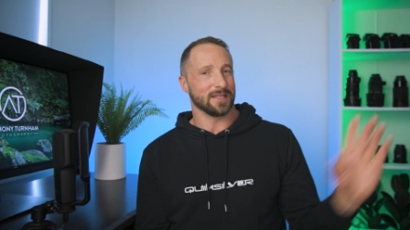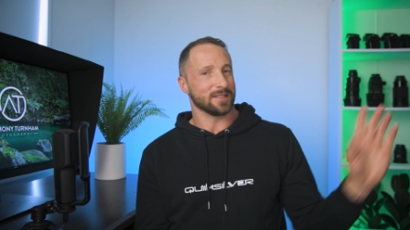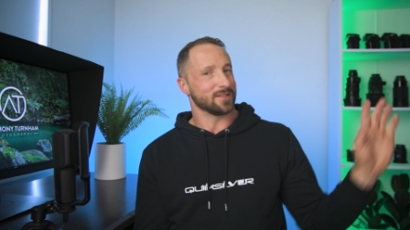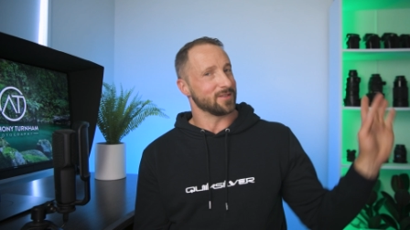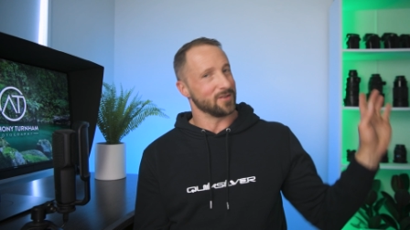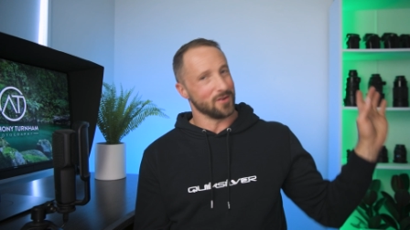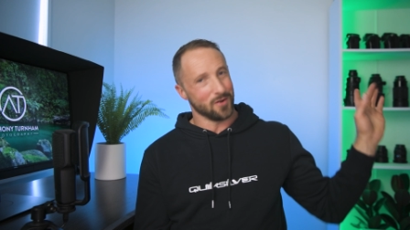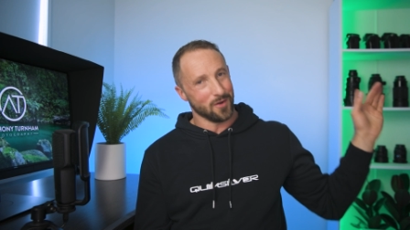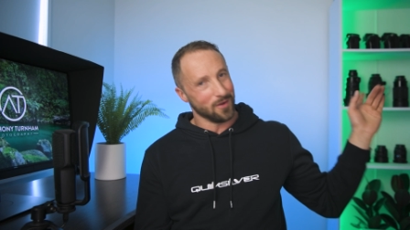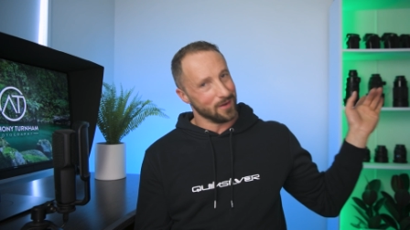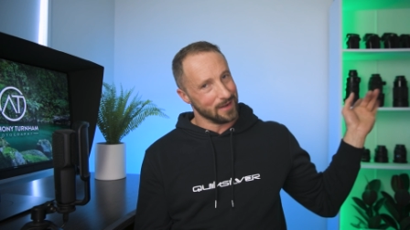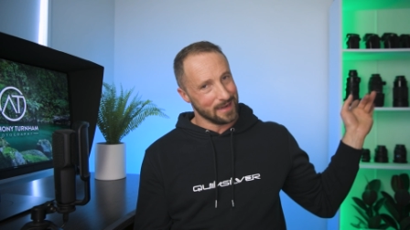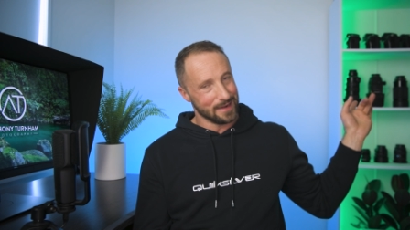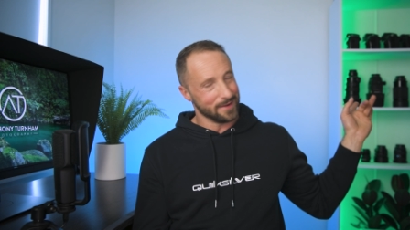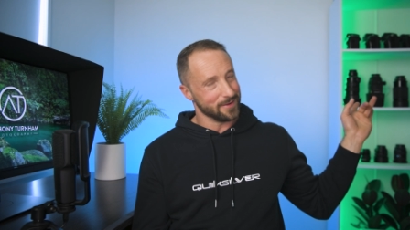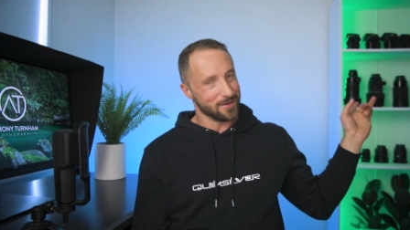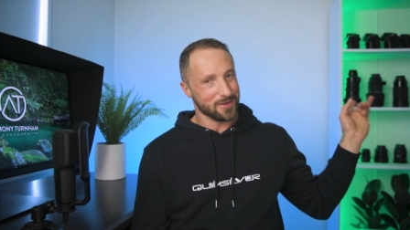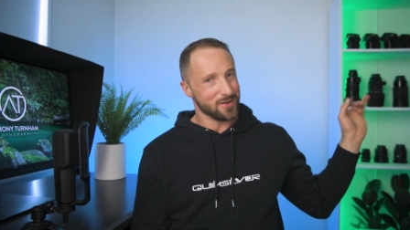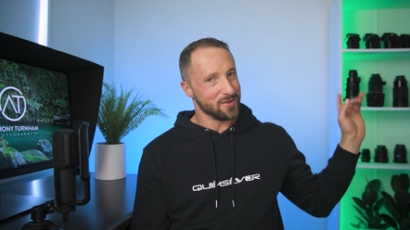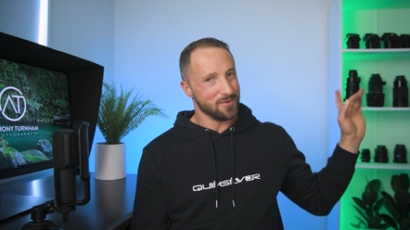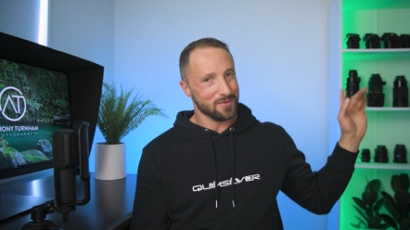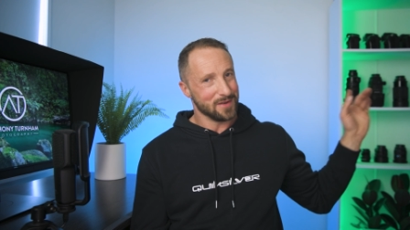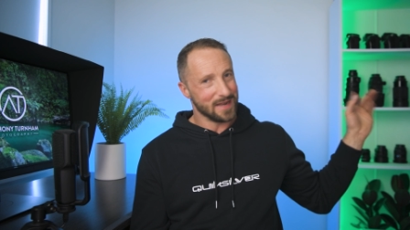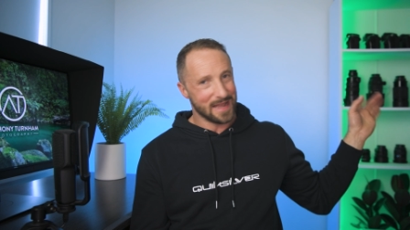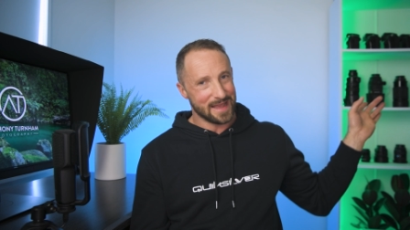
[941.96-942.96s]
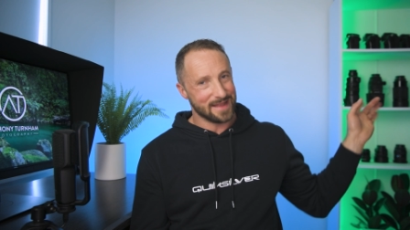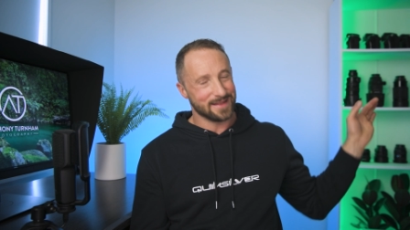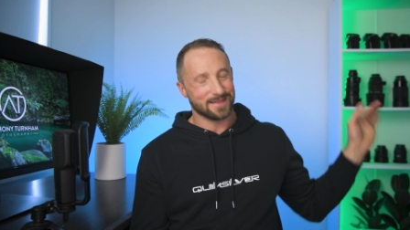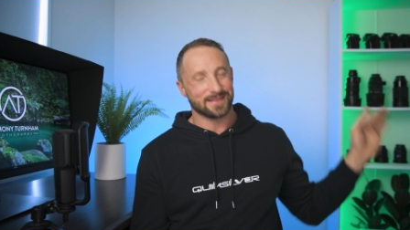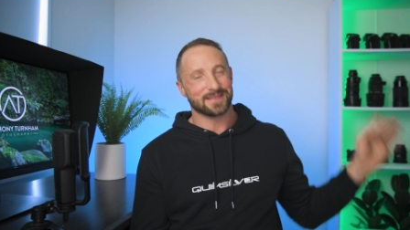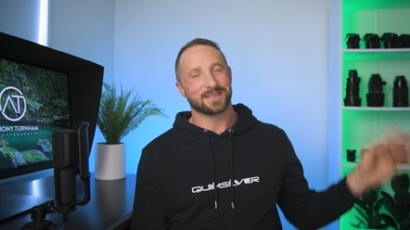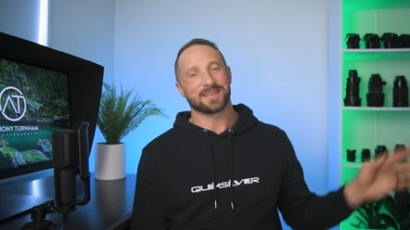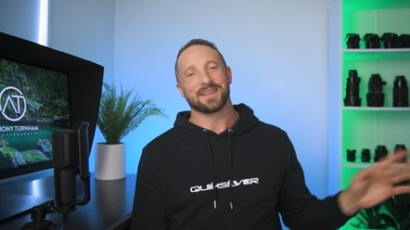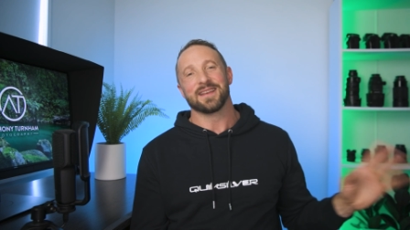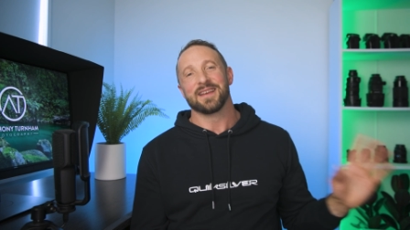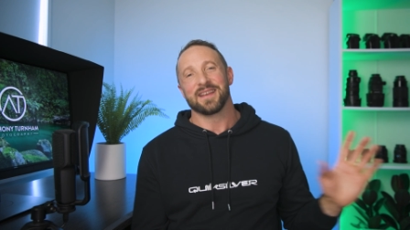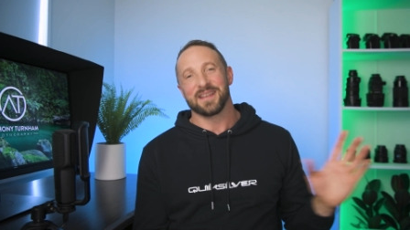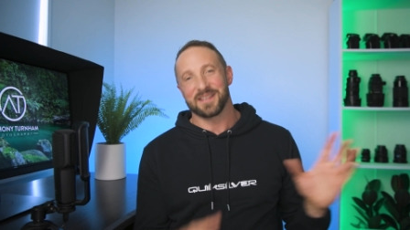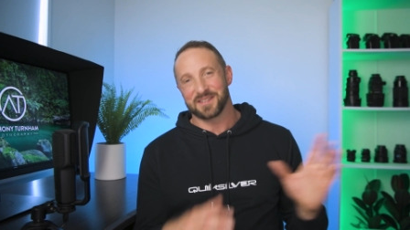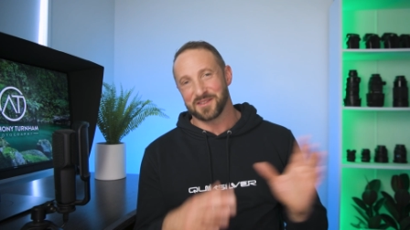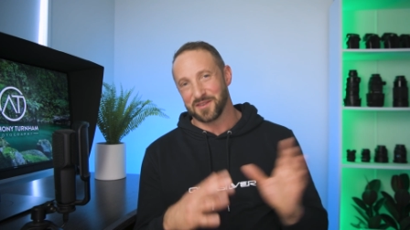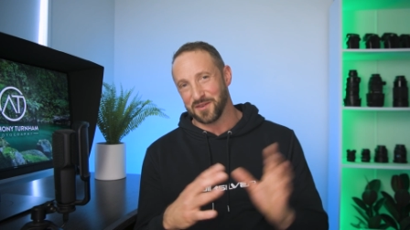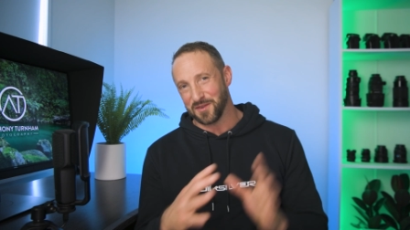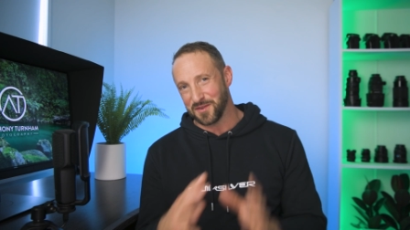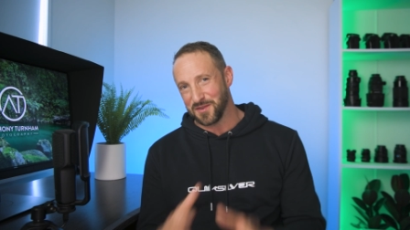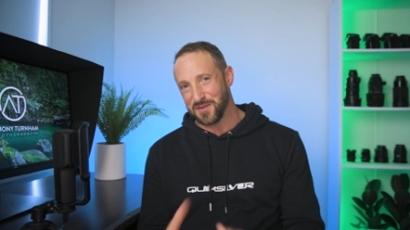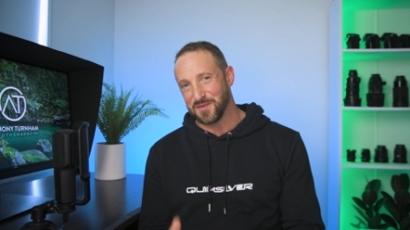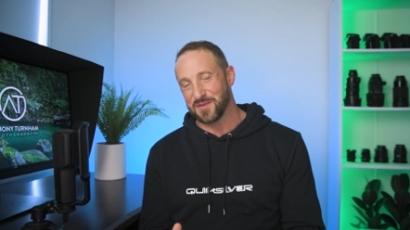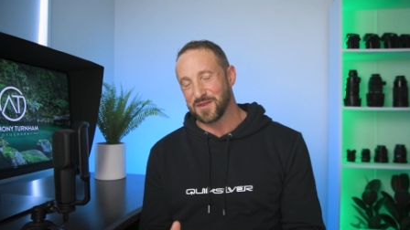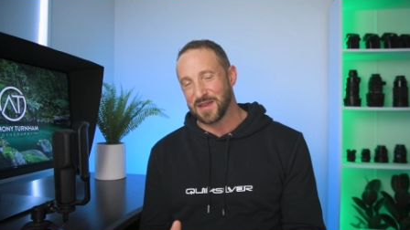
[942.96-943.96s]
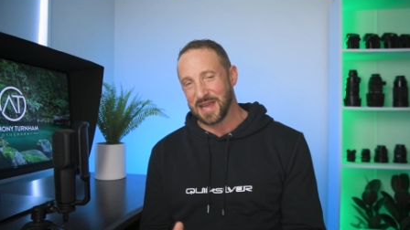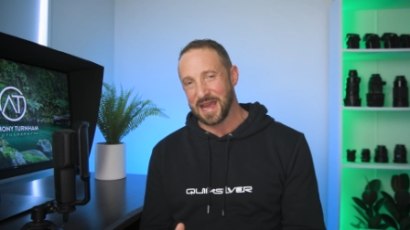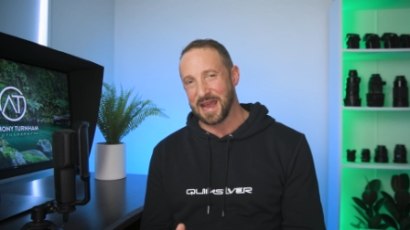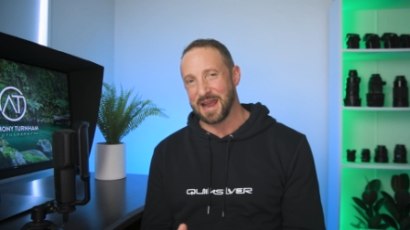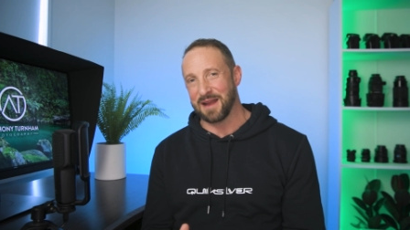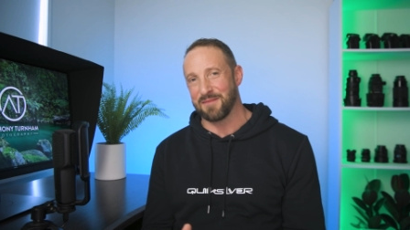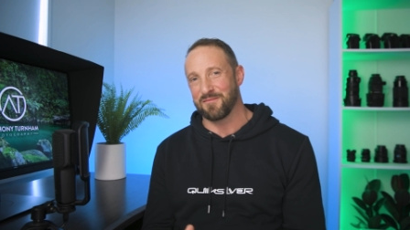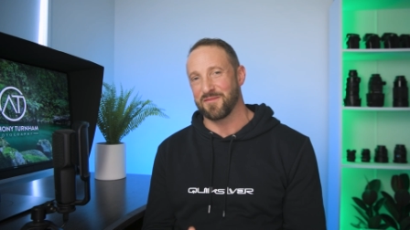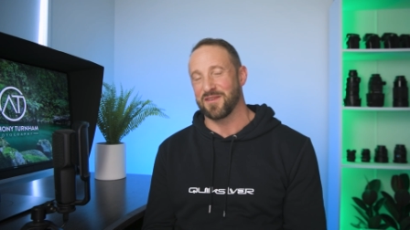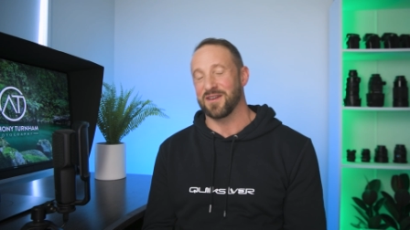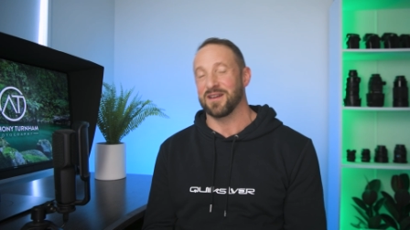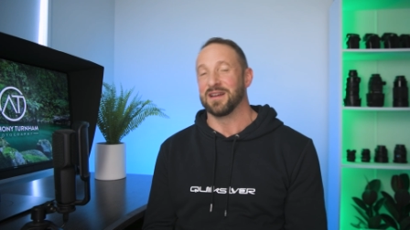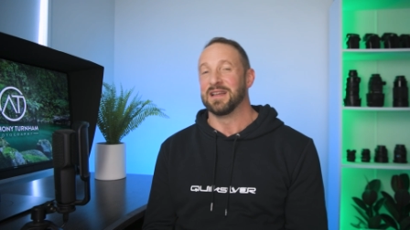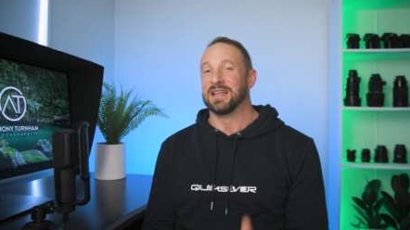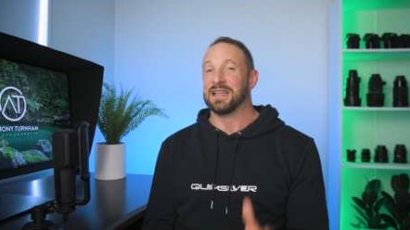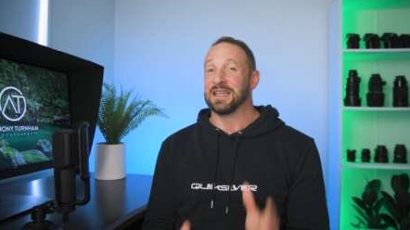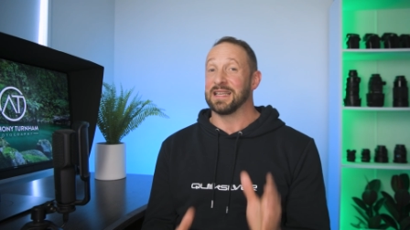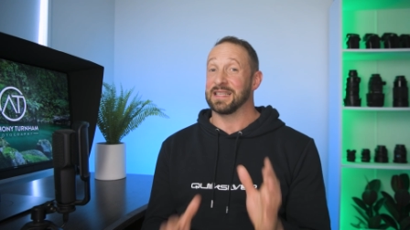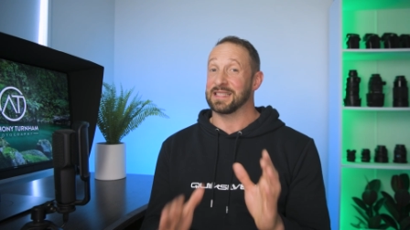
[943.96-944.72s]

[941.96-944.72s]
it's not a new lens, it's not a new camera,